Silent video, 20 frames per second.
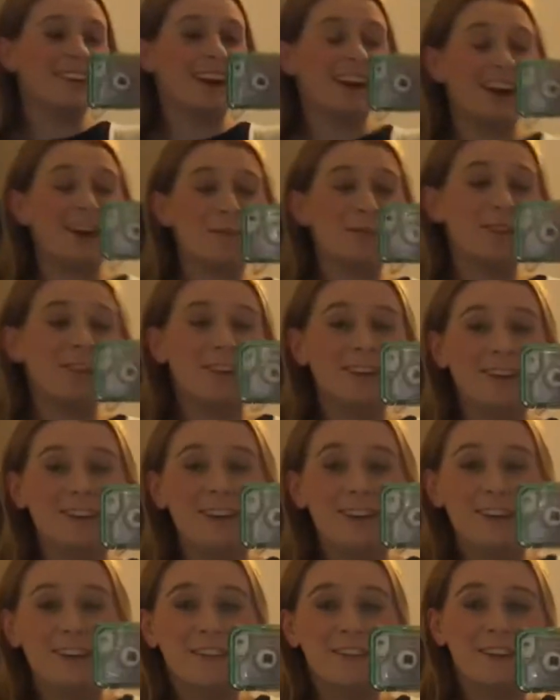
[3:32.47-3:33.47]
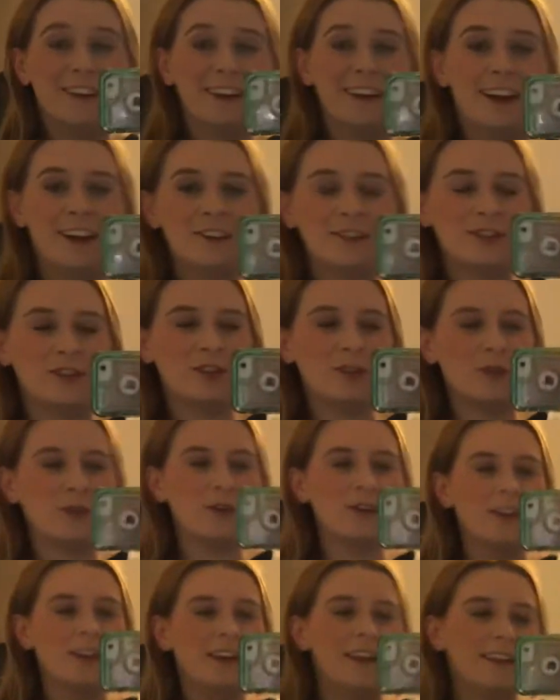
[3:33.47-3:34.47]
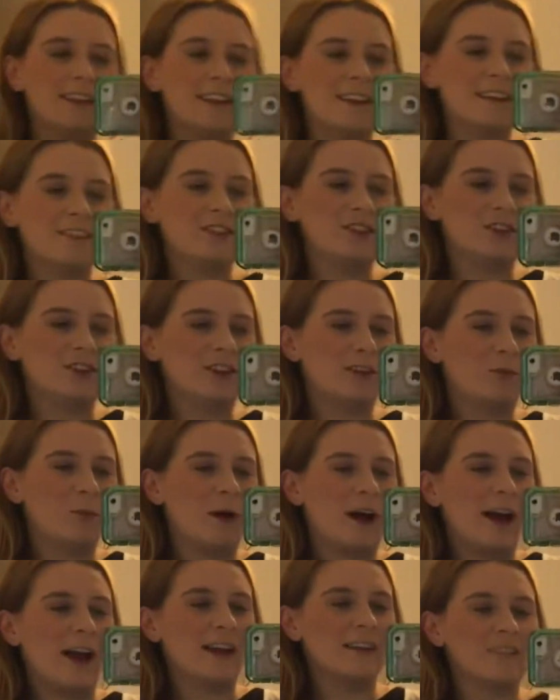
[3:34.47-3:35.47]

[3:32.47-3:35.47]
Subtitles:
absolutely love it. I just thought this you could wear